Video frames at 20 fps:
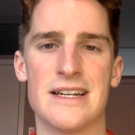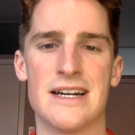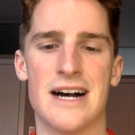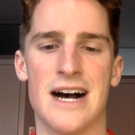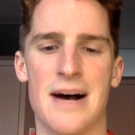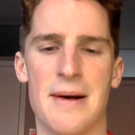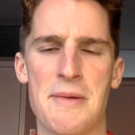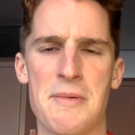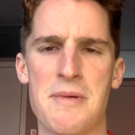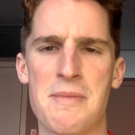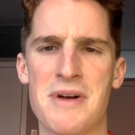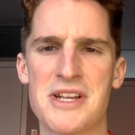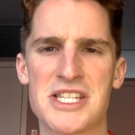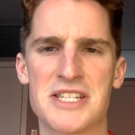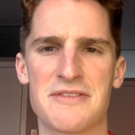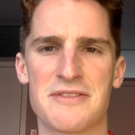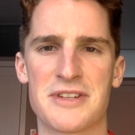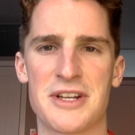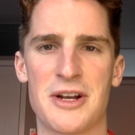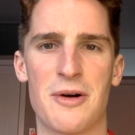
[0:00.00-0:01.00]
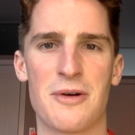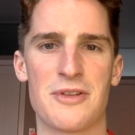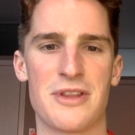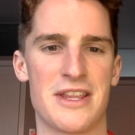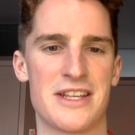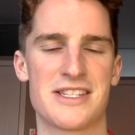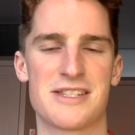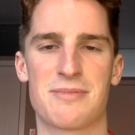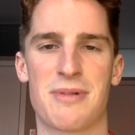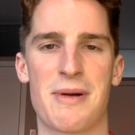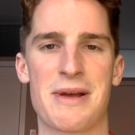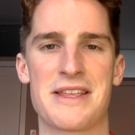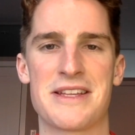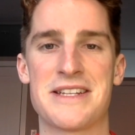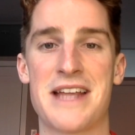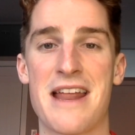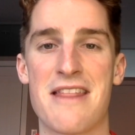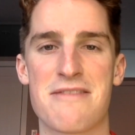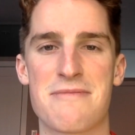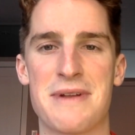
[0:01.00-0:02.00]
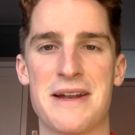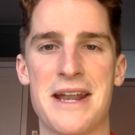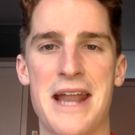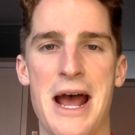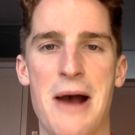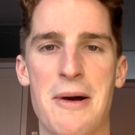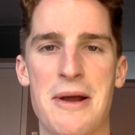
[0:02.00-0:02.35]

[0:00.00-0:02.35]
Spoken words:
And we must have, this is probably the 10th minute now,